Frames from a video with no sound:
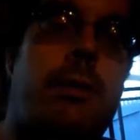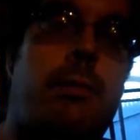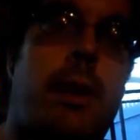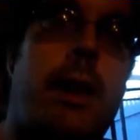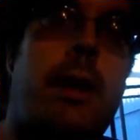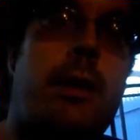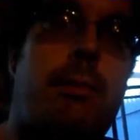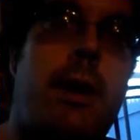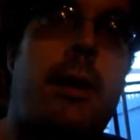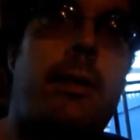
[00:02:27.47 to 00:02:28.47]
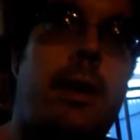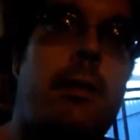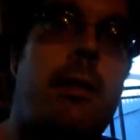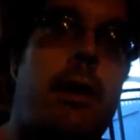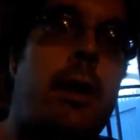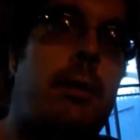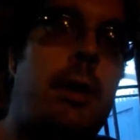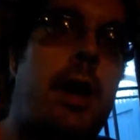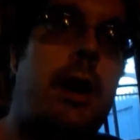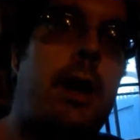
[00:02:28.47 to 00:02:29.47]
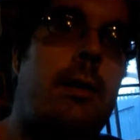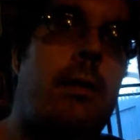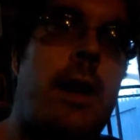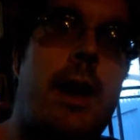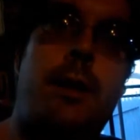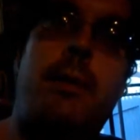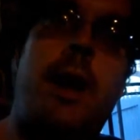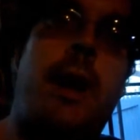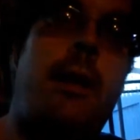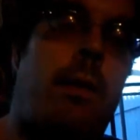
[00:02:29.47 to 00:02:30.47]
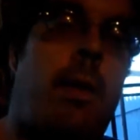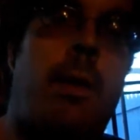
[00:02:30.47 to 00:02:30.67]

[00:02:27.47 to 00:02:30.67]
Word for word: when I get depressed, I turn on comedians, anime,